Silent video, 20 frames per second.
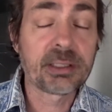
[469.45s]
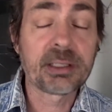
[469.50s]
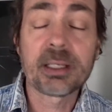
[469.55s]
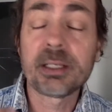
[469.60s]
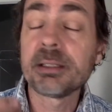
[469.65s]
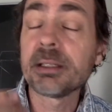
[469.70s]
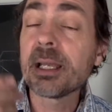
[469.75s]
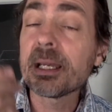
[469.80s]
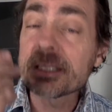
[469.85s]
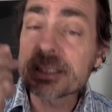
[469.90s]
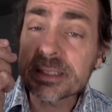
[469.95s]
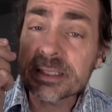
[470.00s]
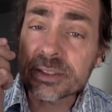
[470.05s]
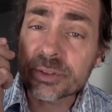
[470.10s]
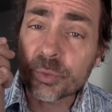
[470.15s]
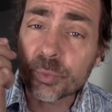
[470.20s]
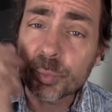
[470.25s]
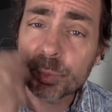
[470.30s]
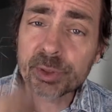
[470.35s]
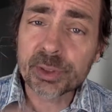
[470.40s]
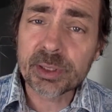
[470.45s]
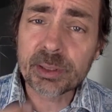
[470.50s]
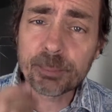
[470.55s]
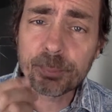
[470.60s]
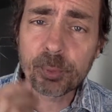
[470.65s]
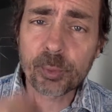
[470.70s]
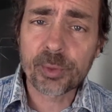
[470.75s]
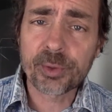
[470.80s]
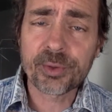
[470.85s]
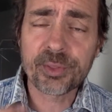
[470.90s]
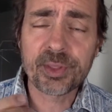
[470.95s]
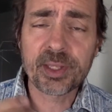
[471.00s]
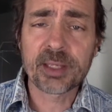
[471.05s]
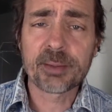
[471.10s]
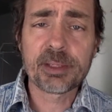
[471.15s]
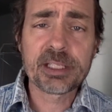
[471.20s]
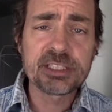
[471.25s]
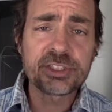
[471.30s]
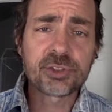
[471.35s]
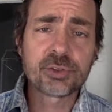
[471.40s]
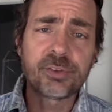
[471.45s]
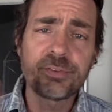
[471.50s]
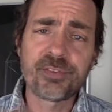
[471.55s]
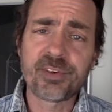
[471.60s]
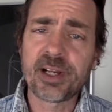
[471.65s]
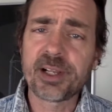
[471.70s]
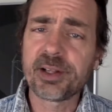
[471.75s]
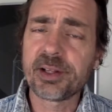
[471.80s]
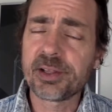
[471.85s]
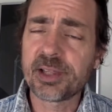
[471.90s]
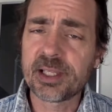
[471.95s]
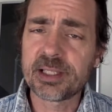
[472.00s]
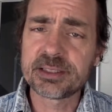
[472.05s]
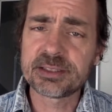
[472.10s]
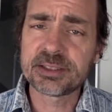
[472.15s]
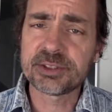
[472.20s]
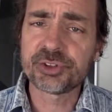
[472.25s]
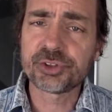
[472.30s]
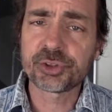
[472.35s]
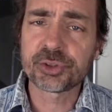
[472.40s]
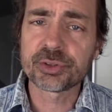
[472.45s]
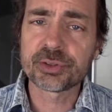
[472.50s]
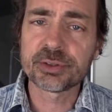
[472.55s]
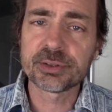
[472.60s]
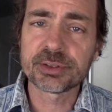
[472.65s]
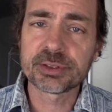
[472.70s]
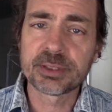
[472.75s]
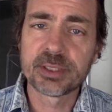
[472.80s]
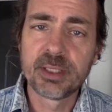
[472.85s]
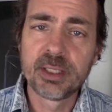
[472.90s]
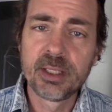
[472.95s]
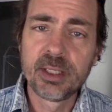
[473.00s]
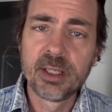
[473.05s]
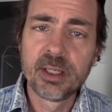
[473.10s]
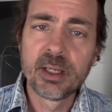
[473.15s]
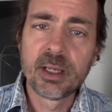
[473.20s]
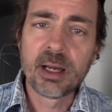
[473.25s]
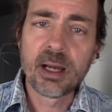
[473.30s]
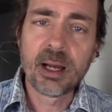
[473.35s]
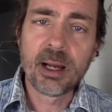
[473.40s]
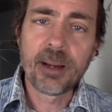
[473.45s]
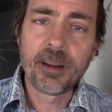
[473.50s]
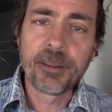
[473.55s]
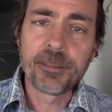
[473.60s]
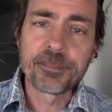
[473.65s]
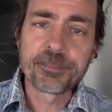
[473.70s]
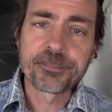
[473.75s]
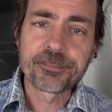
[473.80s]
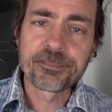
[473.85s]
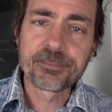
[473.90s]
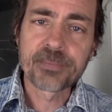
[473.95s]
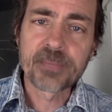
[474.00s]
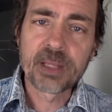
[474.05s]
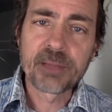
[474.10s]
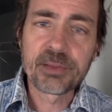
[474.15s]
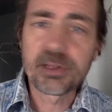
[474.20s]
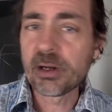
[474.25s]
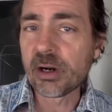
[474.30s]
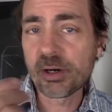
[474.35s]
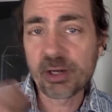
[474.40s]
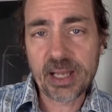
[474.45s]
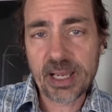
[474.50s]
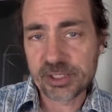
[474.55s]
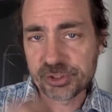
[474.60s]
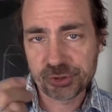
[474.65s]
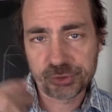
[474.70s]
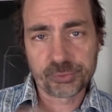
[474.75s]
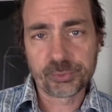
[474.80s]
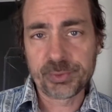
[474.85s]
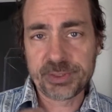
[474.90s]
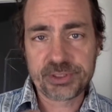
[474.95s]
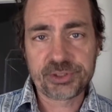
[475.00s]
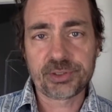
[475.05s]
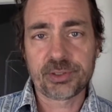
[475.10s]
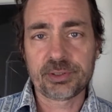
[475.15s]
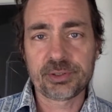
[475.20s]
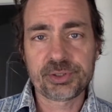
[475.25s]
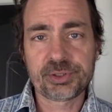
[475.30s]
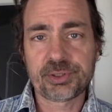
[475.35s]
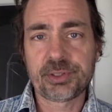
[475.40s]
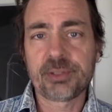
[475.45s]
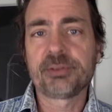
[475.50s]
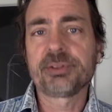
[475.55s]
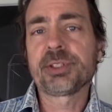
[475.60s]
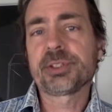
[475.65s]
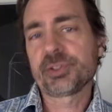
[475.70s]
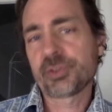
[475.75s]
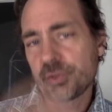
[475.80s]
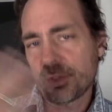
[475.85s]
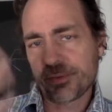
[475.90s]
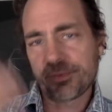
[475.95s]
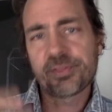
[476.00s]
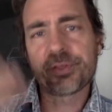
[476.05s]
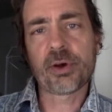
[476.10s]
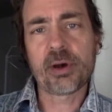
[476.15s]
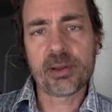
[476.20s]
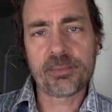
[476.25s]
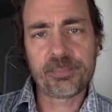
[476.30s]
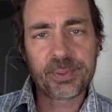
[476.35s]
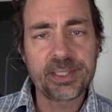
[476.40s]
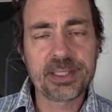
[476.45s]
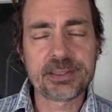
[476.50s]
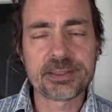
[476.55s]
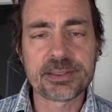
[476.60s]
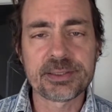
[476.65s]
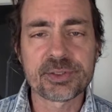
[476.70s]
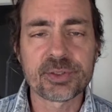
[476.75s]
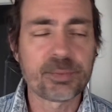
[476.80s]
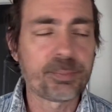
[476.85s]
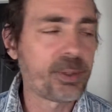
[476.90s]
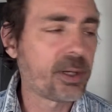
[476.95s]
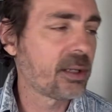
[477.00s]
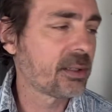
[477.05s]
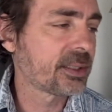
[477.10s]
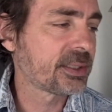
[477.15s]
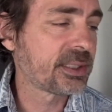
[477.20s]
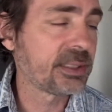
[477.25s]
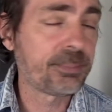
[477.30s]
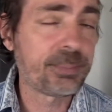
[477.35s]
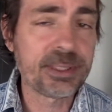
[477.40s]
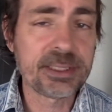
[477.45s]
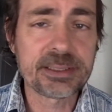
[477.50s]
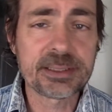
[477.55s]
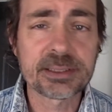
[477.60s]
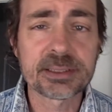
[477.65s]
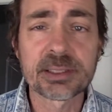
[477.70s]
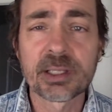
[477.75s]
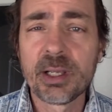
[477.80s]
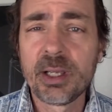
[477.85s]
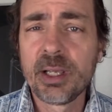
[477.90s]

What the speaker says: And this is a really important thing, because you'll find things in journals that aren't actual research. They're just sort of thought pieces or policy pieces.